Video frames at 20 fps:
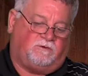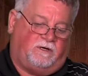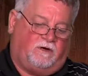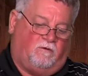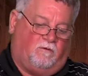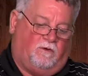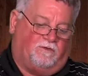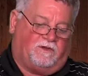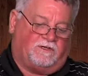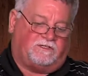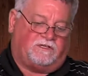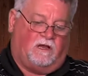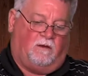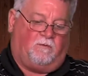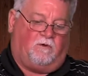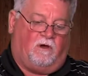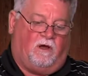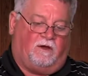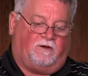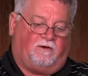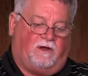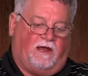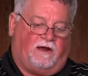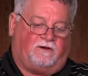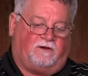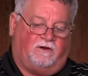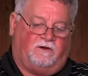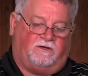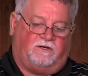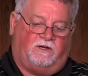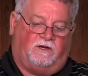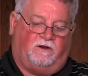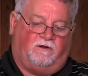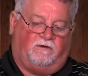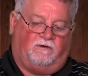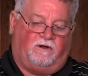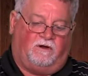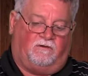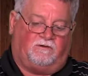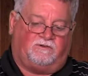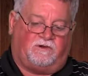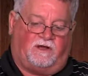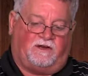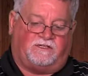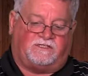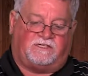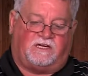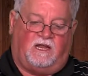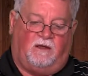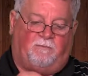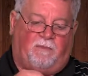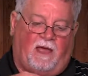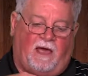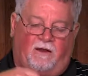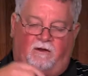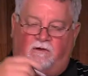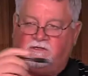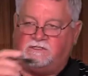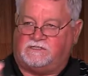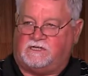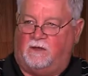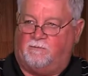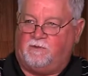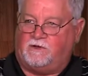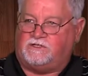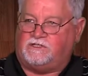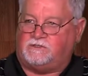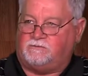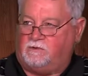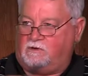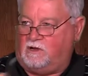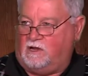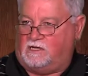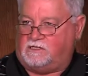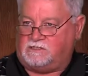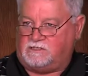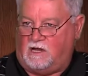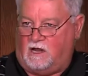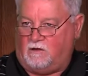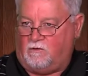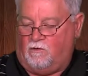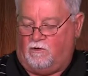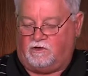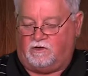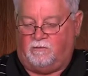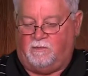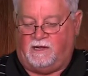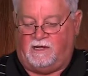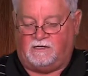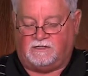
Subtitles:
We don't want the subcontractor to try to skip out on something just because it's not going to be